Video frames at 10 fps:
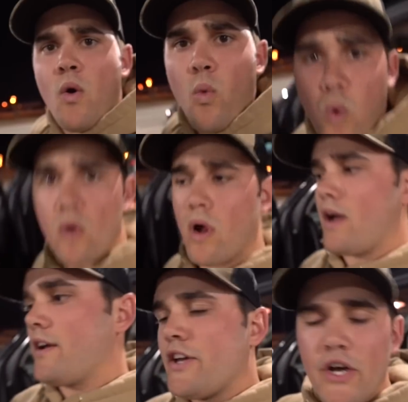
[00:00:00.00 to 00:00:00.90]
Woo!
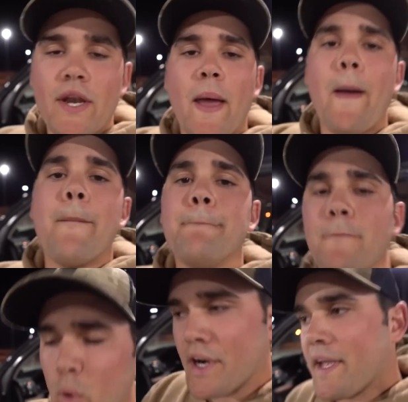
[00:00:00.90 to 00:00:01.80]
Good
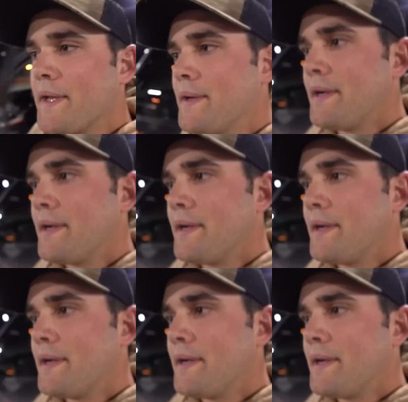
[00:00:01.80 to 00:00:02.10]
morning.